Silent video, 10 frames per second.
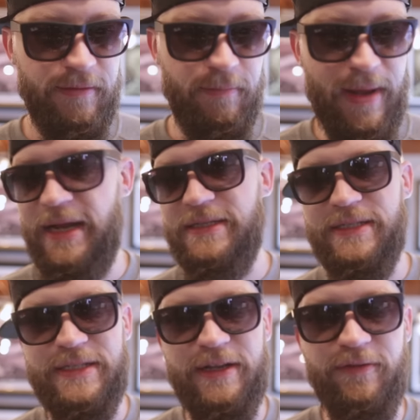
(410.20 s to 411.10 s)
man, is
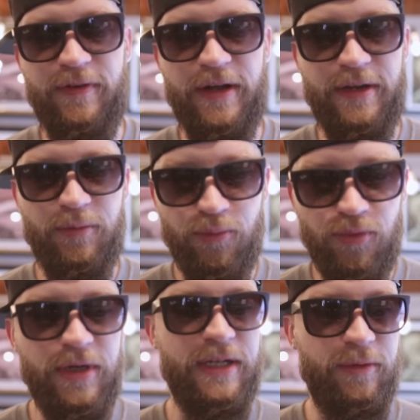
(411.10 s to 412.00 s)
this thing fun. It
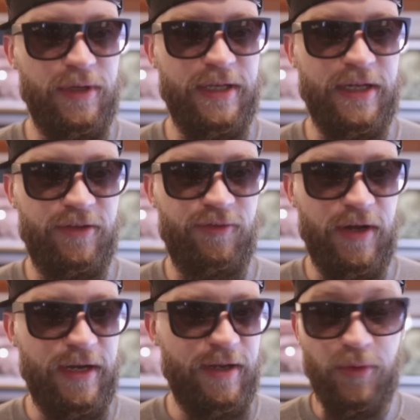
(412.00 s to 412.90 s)
really, really is
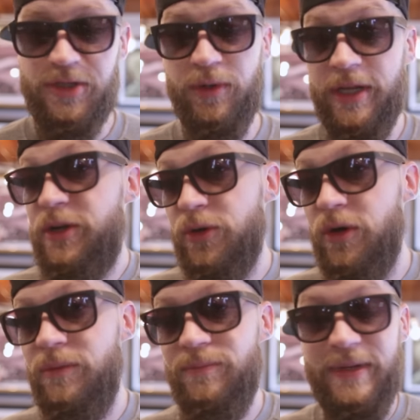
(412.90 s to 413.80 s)
fun. And what's really
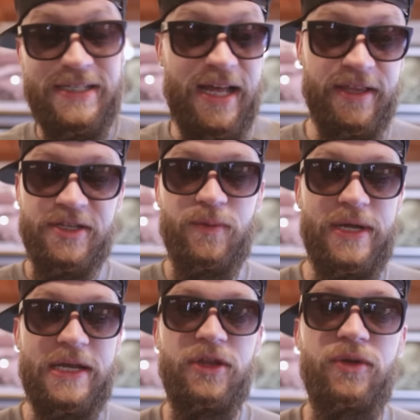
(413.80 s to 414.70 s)
cool is that this
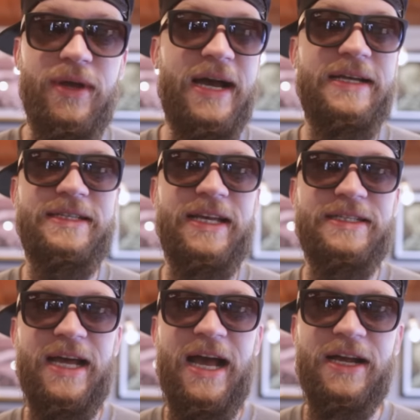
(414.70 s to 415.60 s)
week, you guys
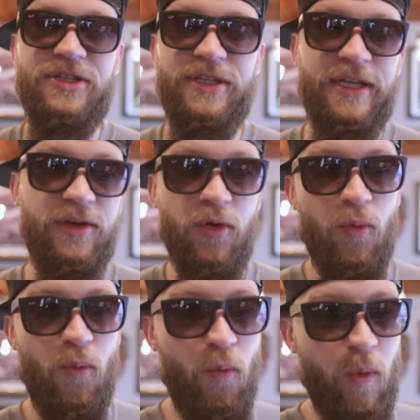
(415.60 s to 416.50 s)
get to actually
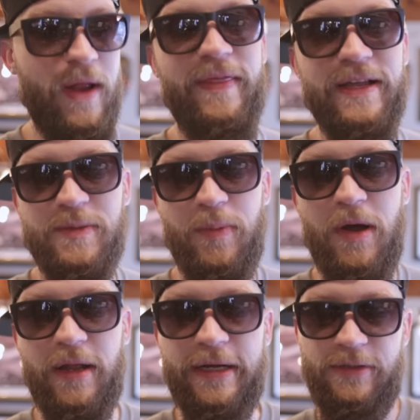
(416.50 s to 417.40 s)
win this
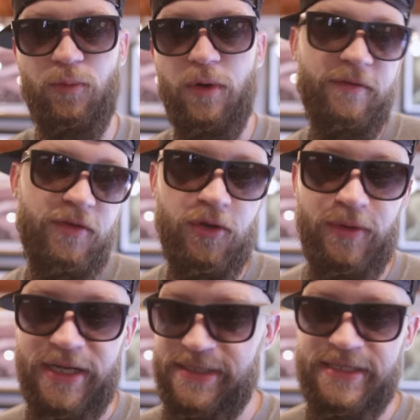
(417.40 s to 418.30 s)
product. One of you
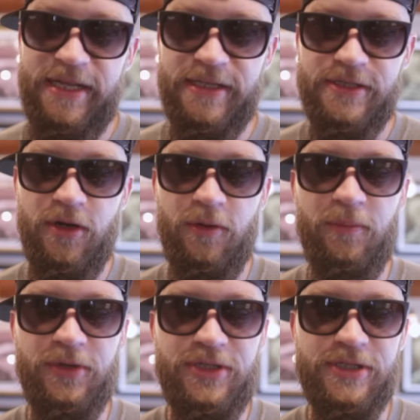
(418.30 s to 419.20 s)
gets to take this
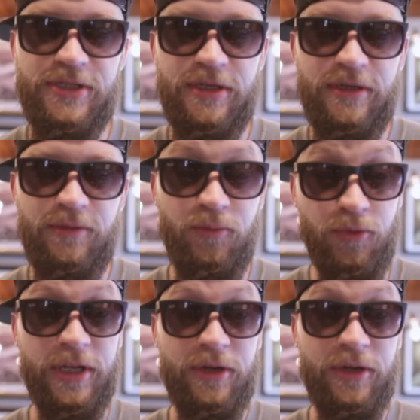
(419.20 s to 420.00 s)
home, which is really